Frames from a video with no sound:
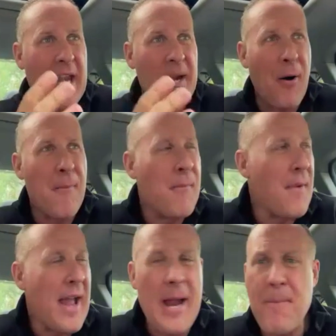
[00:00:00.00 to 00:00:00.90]
in about
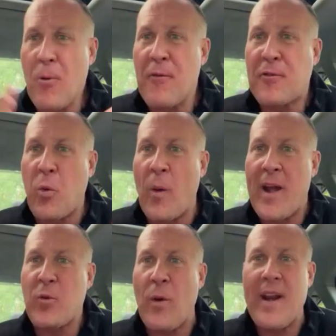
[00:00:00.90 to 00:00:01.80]
April of
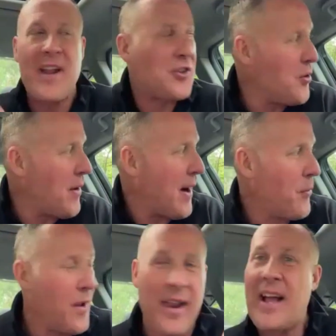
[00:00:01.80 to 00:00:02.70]
2022, I
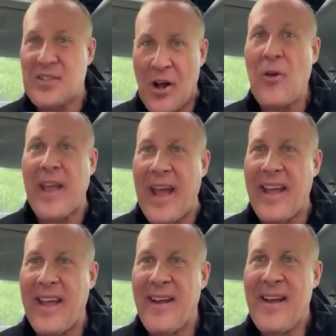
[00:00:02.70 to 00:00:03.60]
realized,
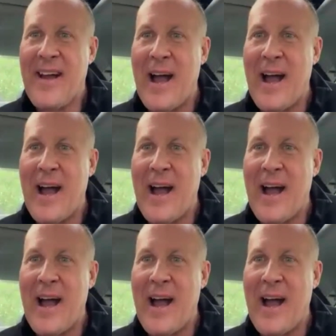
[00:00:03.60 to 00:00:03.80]
okay,